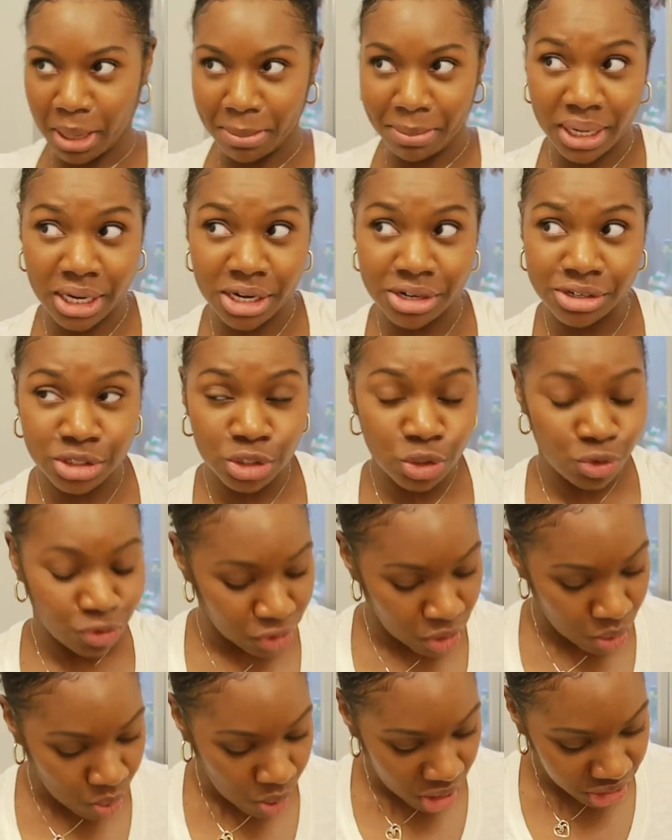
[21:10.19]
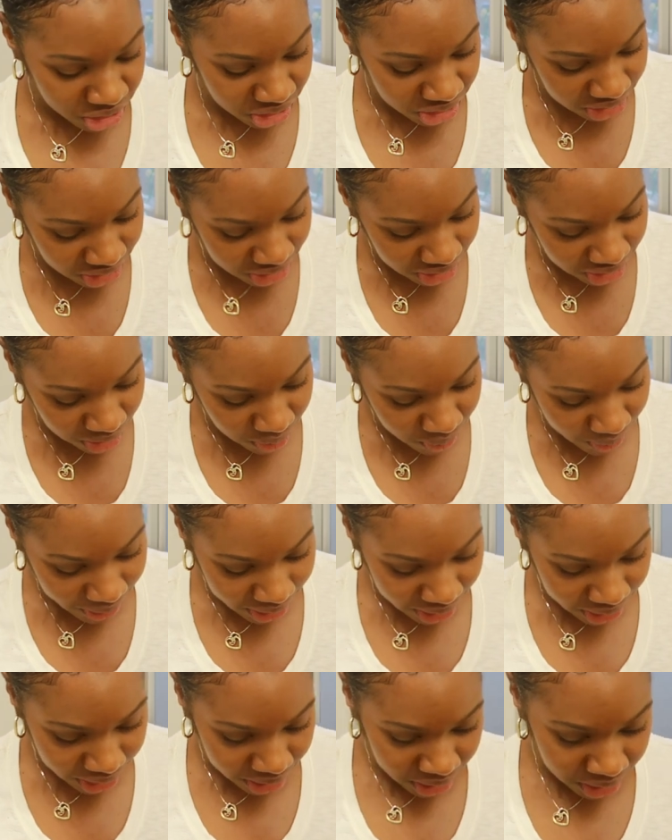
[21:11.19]
My hair is due for washing
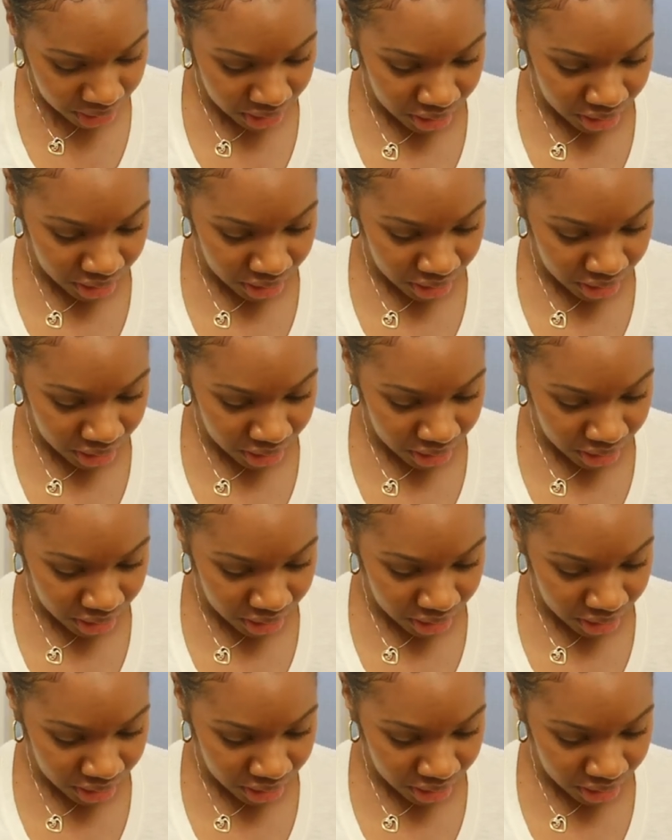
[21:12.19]
anyway.